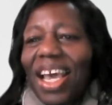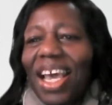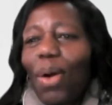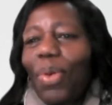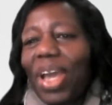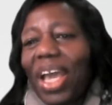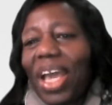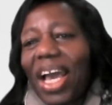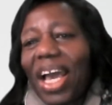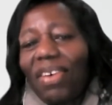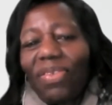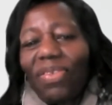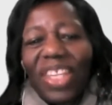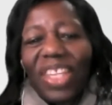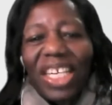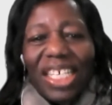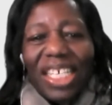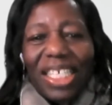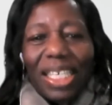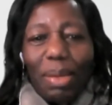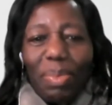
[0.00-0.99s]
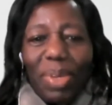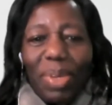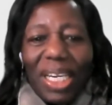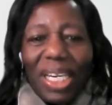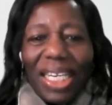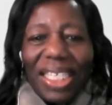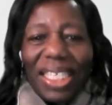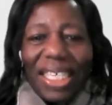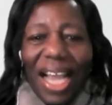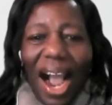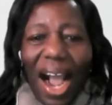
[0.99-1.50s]
We have the
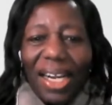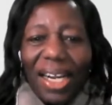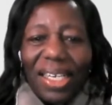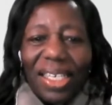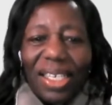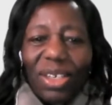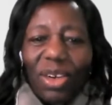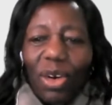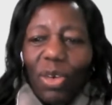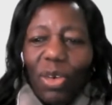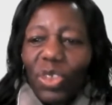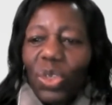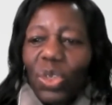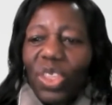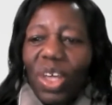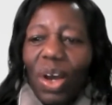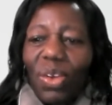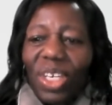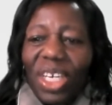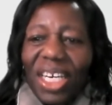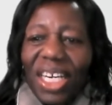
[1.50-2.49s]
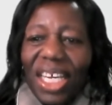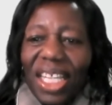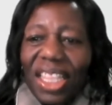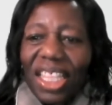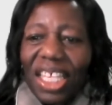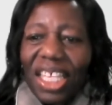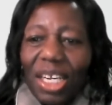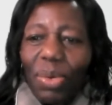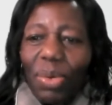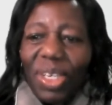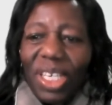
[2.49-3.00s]
Disability Act of
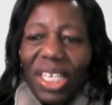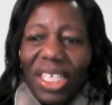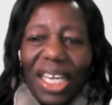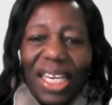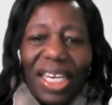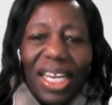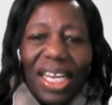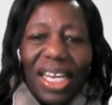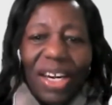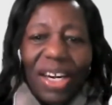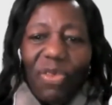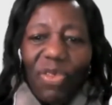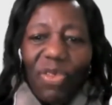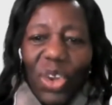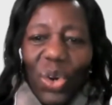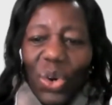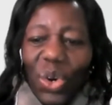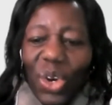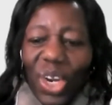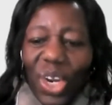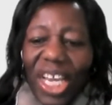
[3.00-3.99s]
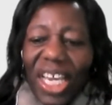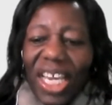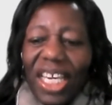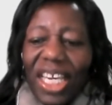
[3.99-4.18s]
2003, which is under review.